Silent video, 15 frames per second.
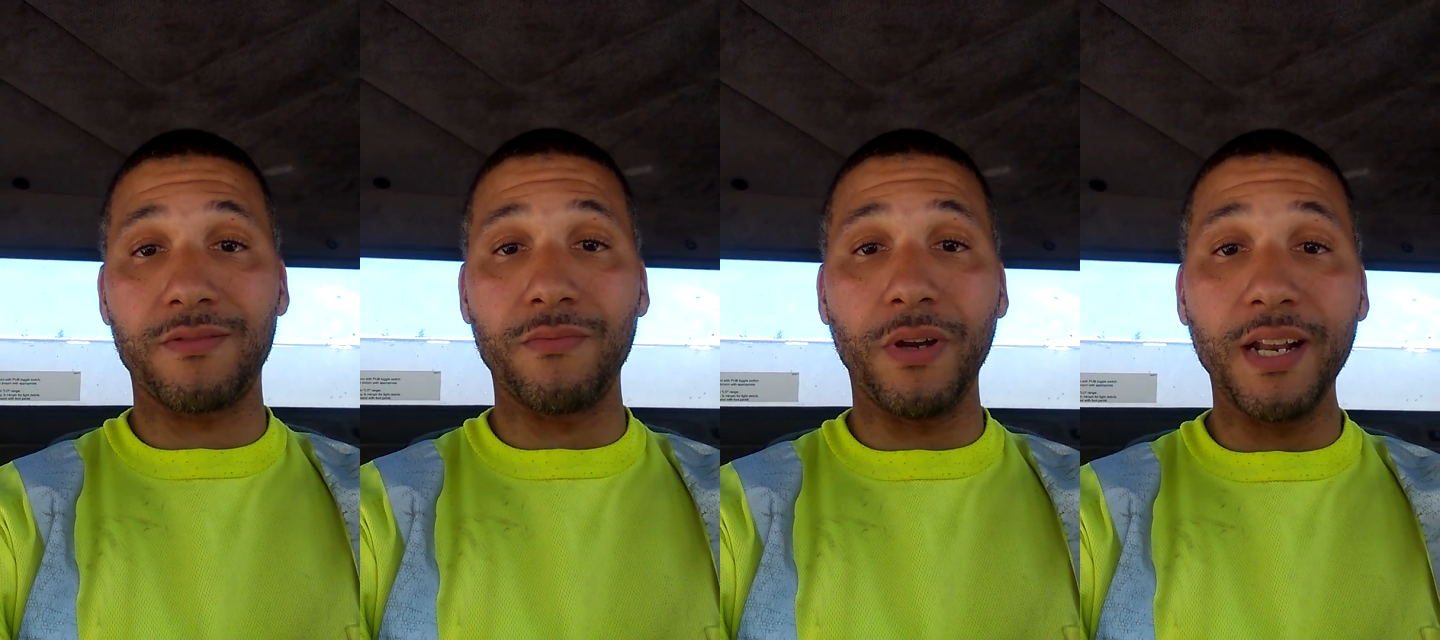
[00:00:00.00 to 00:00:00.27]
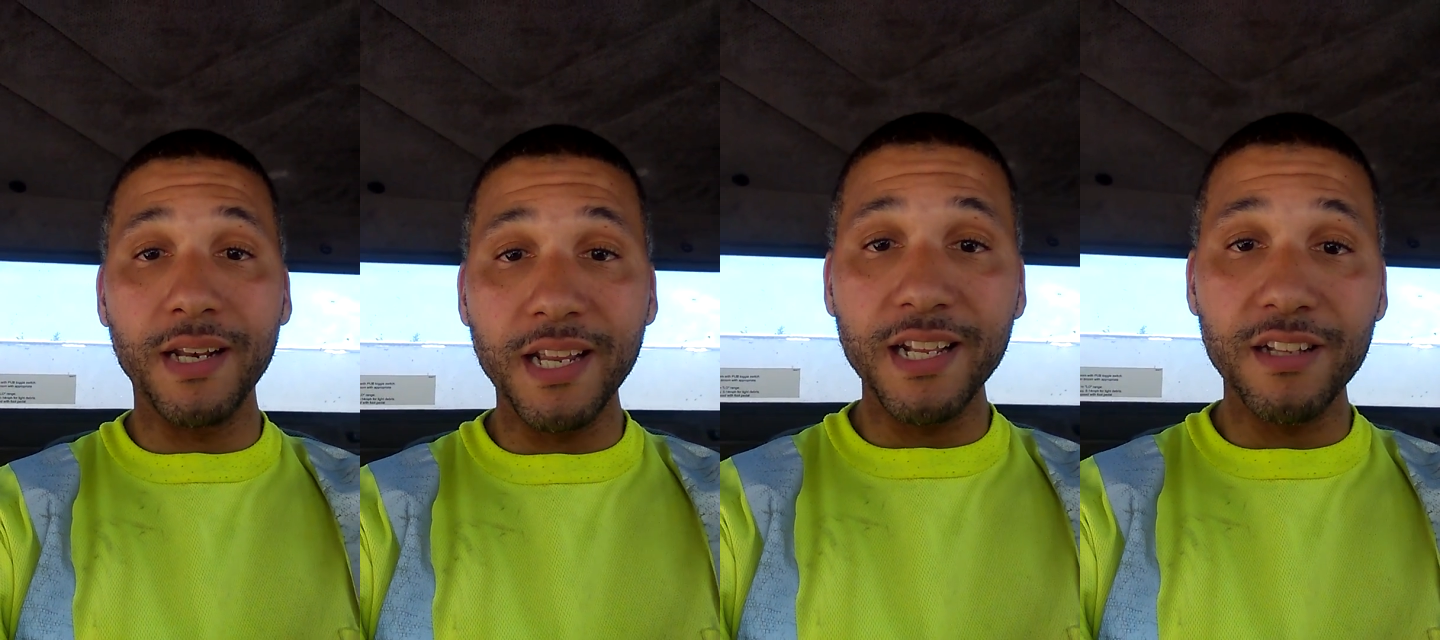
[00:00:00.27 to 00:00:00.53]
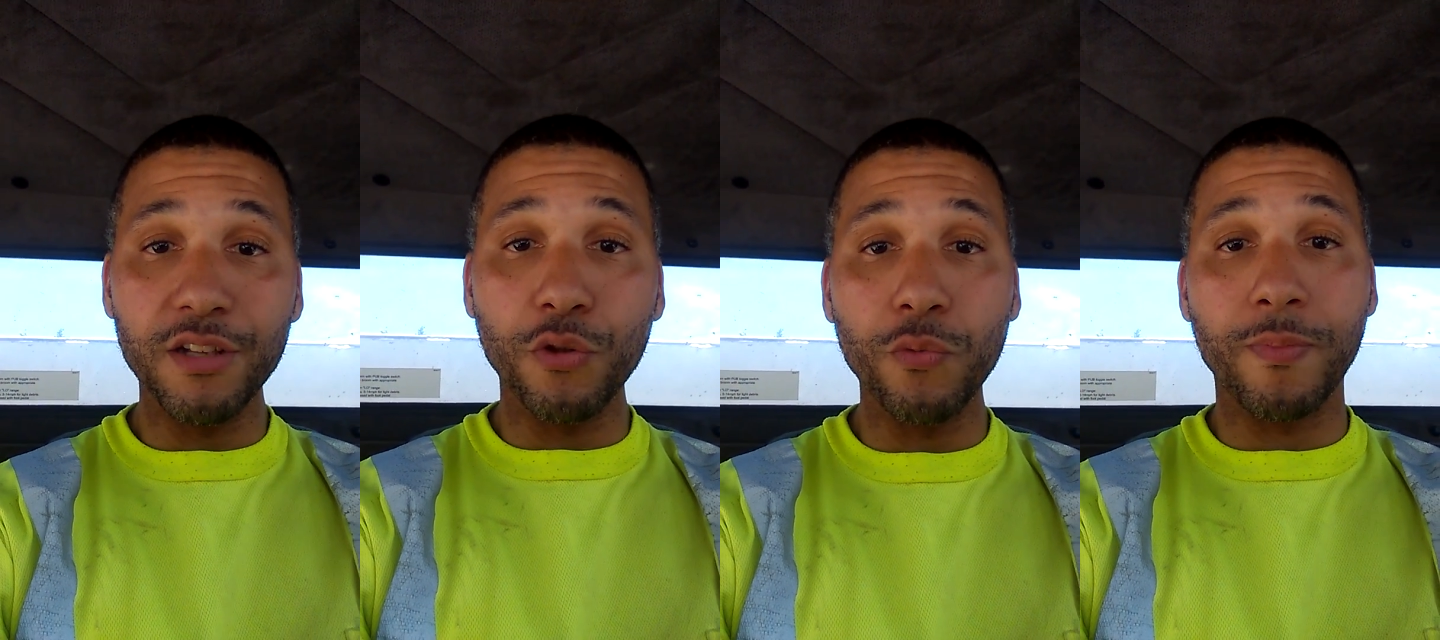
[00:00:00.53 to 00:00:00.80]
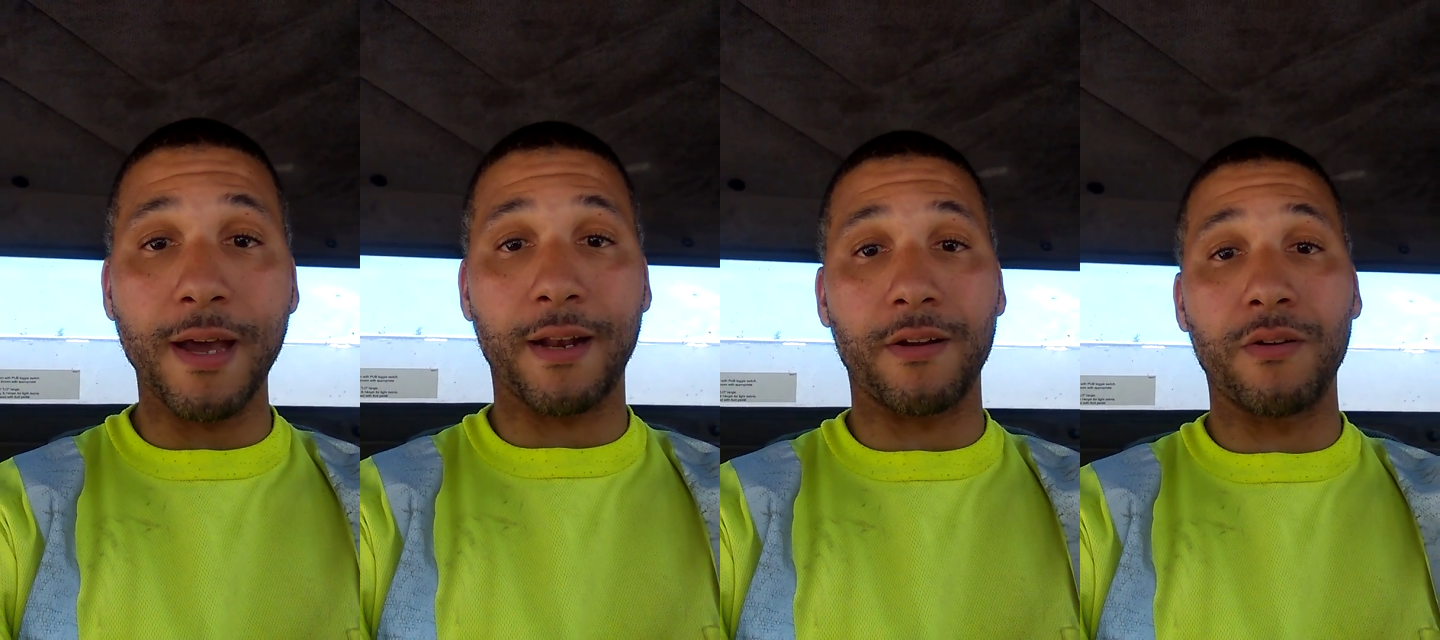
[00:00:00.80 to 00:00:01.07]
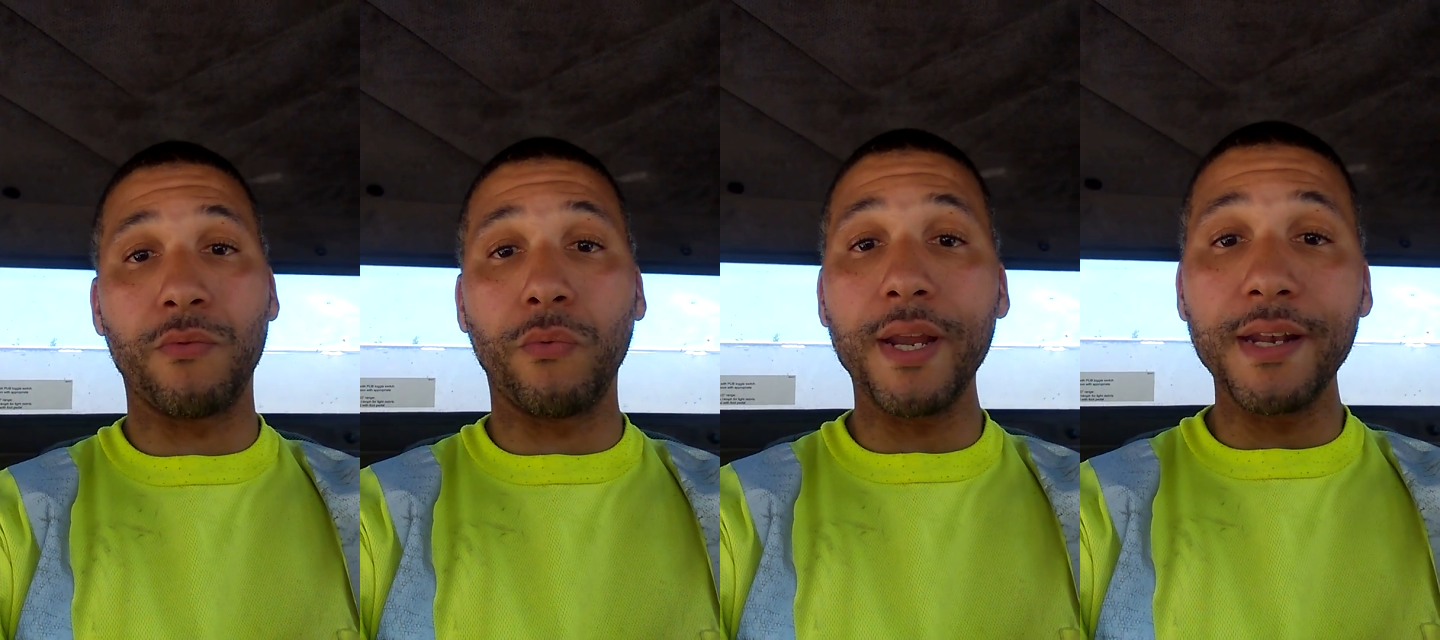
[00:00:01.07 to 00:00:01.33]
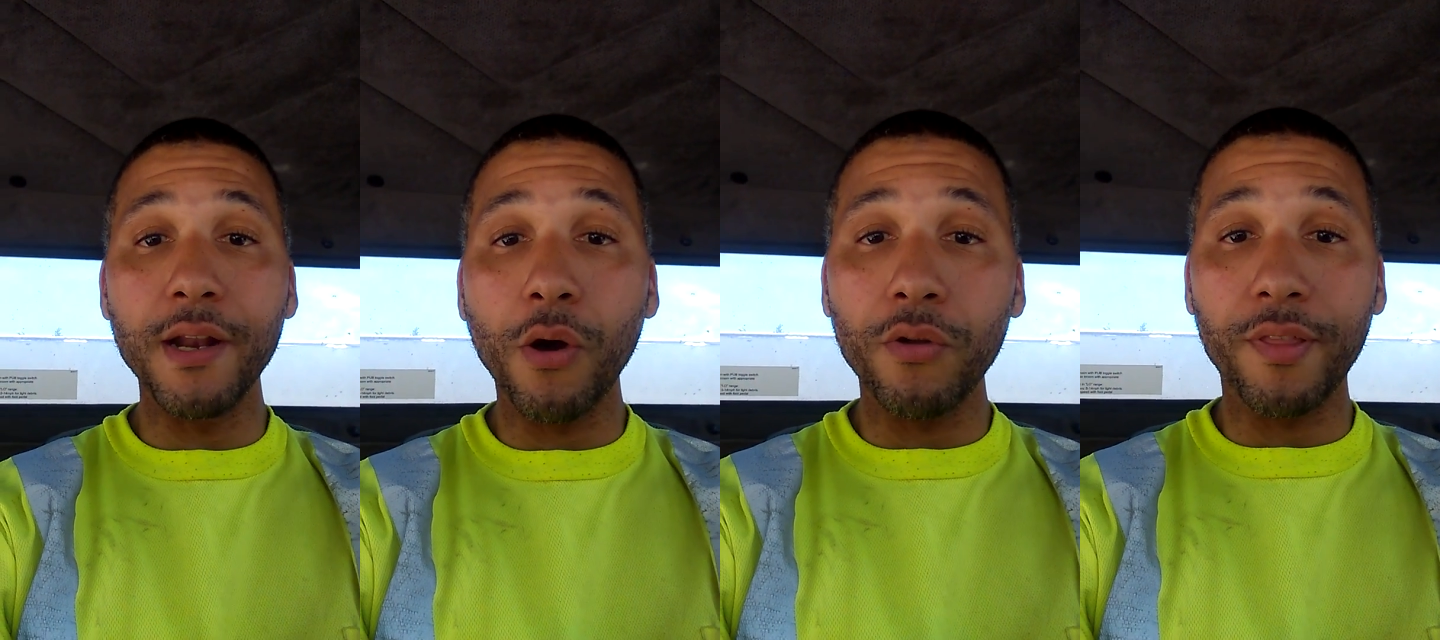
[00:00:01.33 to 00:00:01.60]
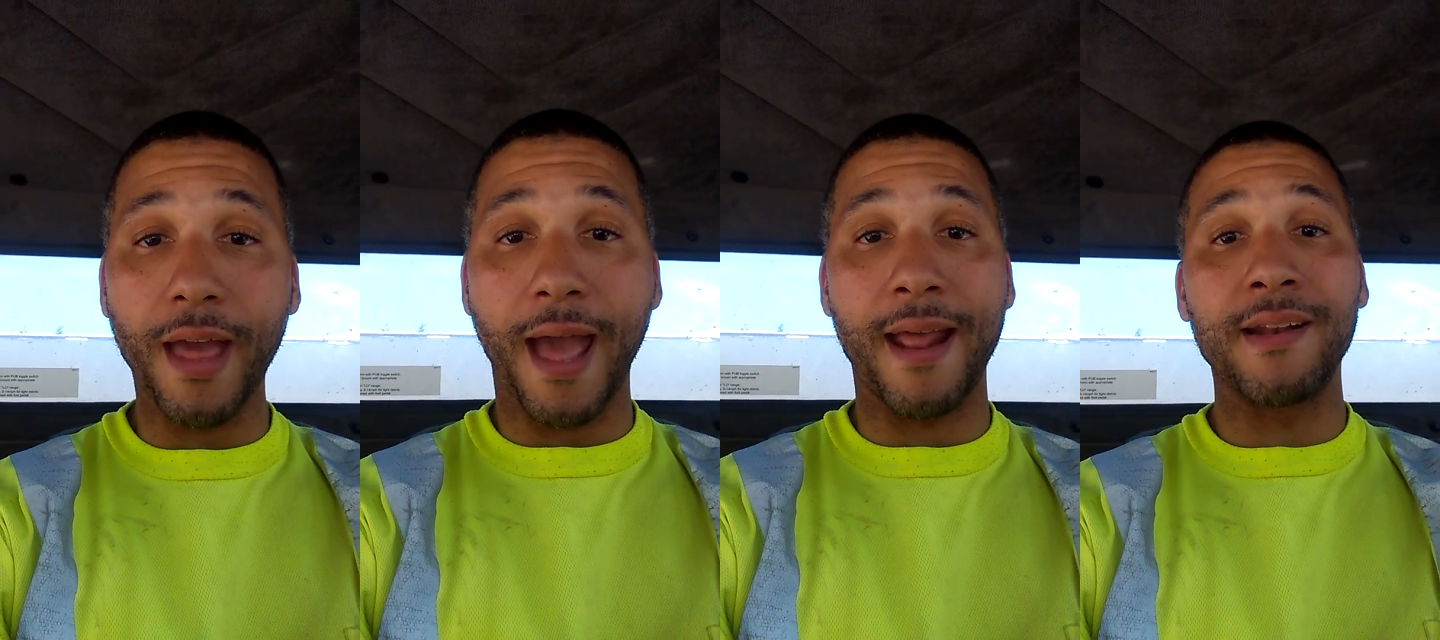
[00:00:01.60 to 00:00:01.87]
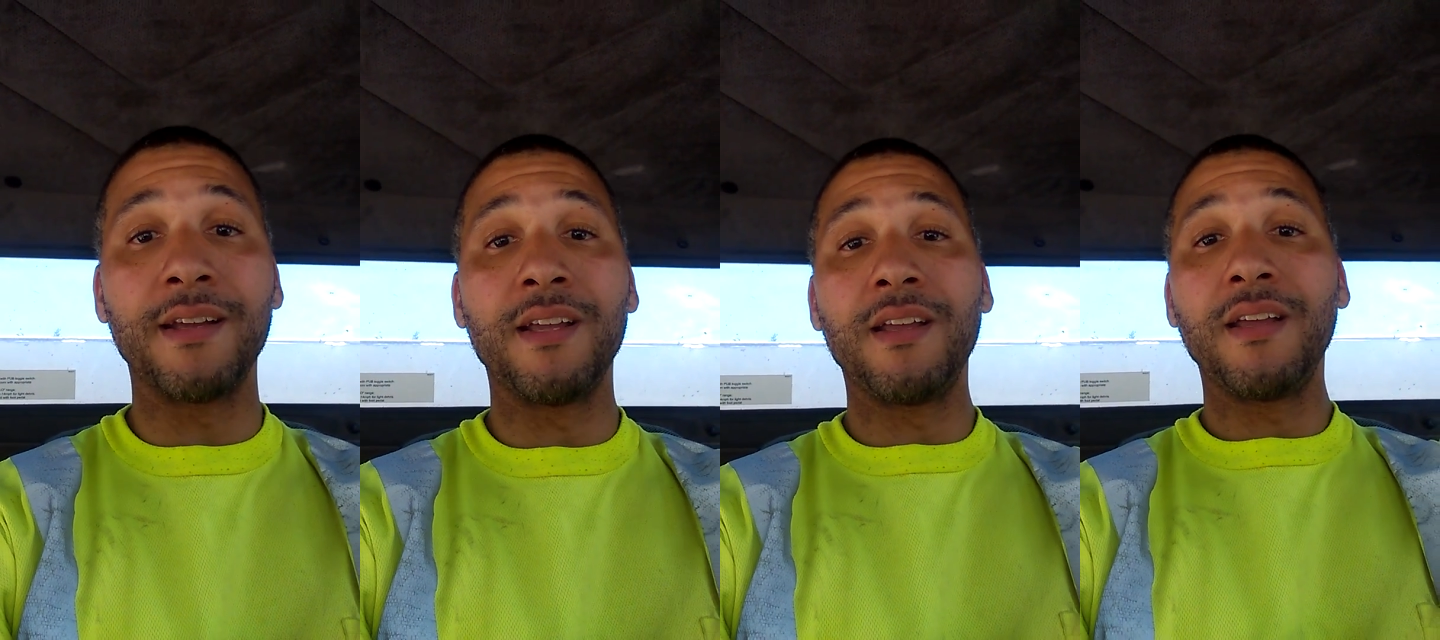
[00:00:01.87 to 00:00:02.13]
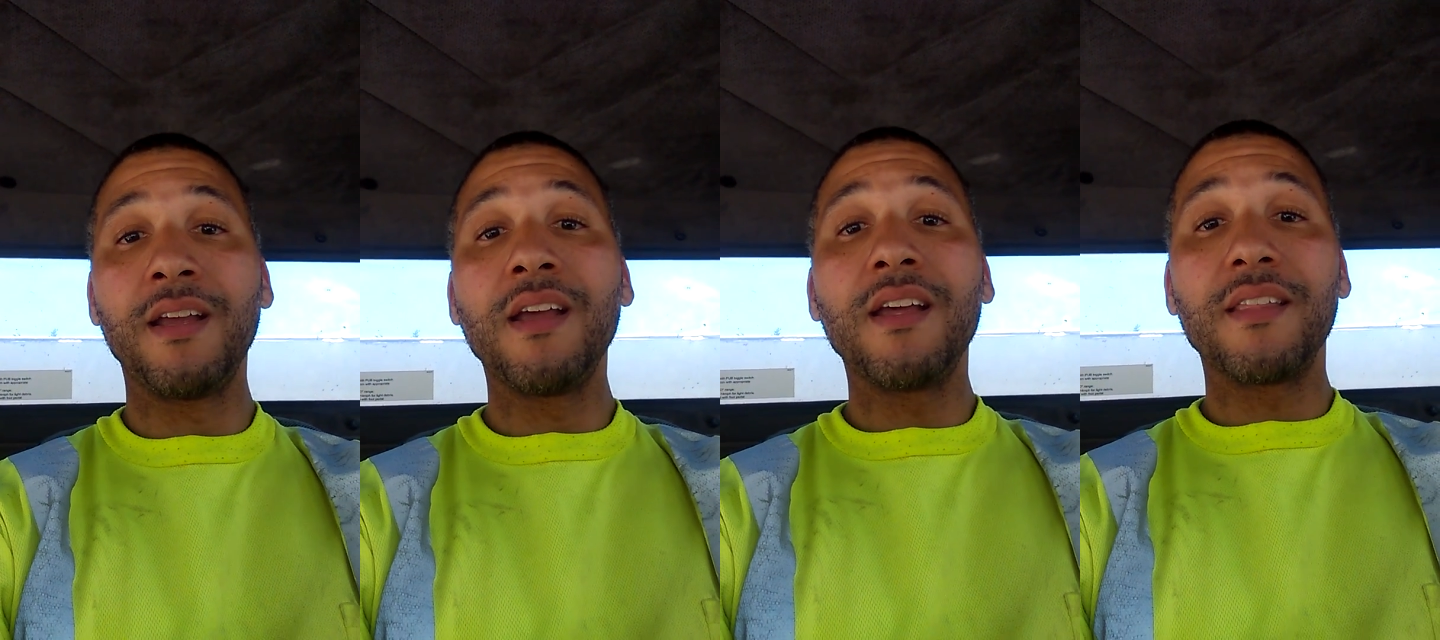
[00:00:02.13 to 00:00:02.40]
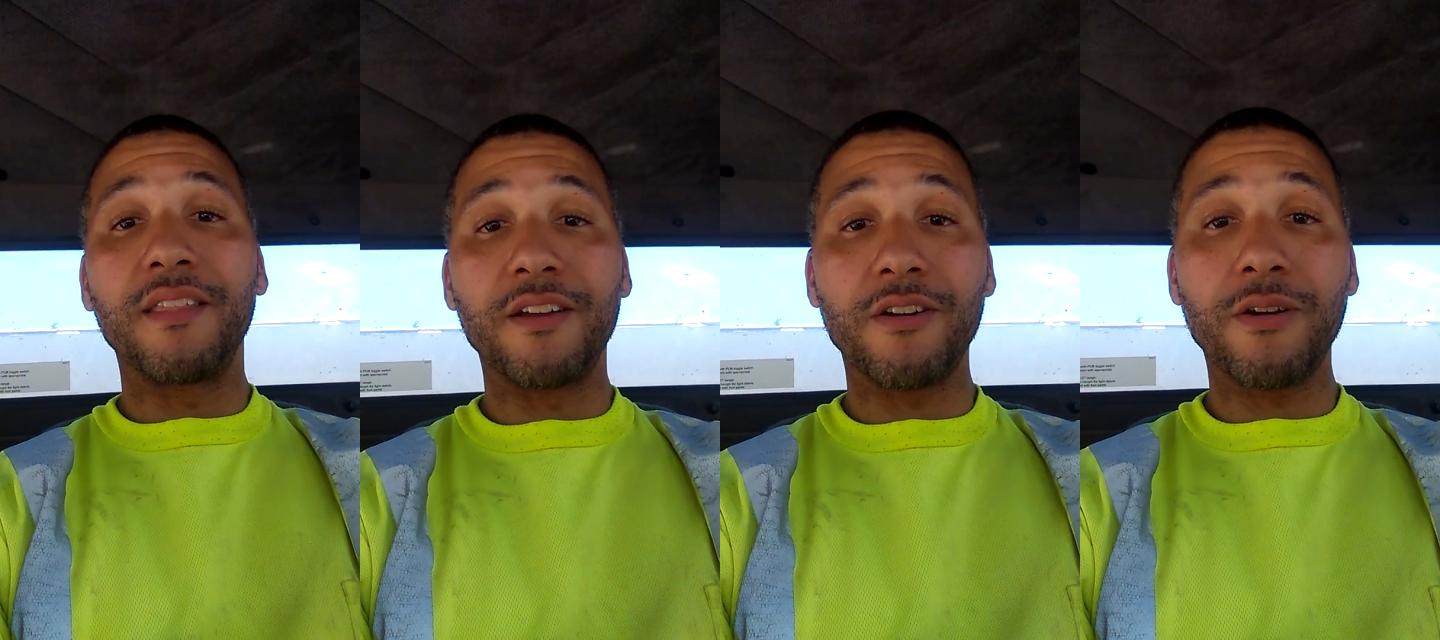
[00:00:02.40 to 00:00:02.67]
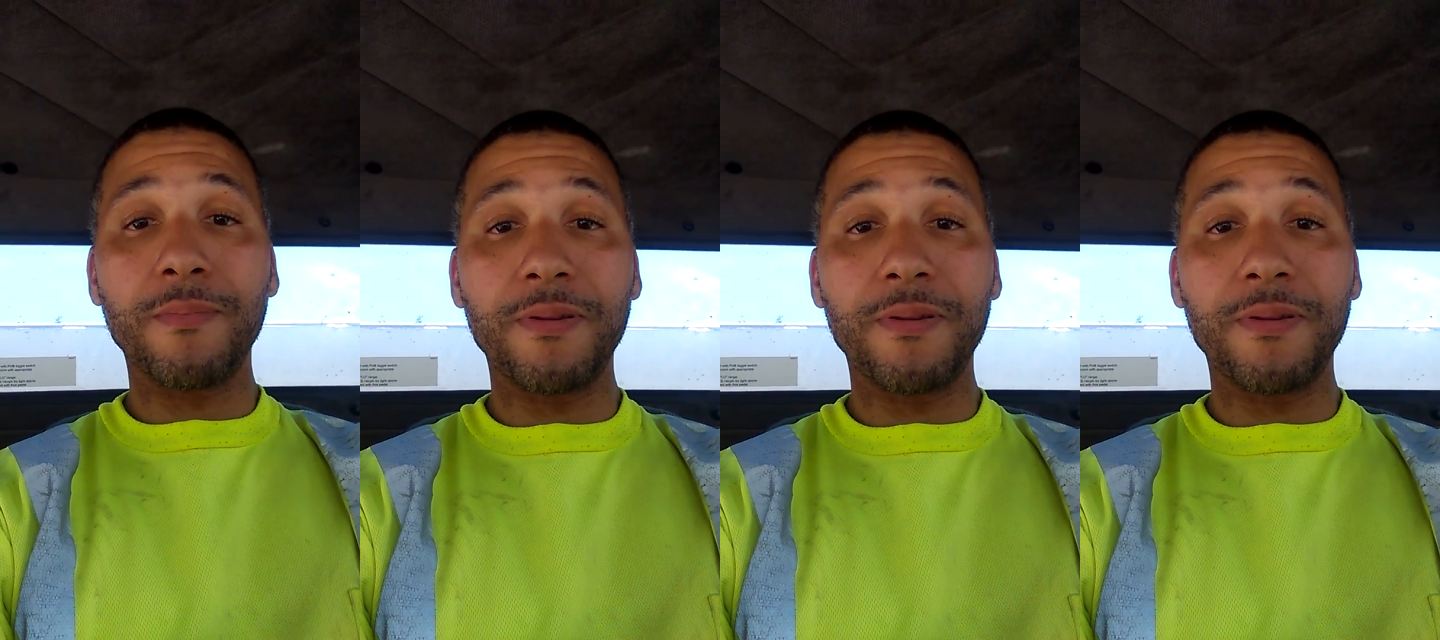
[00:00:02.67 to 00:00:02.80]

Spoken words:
We need to do better. We know that. There are